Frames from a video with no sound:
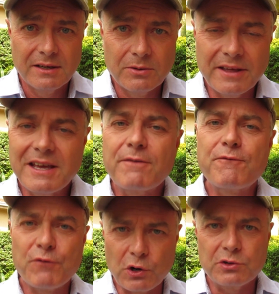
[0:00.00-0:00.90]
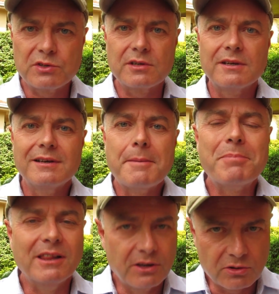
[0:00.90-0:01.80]
Well, I think first,
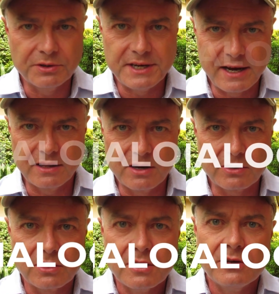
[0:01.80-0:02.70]
political dialogue.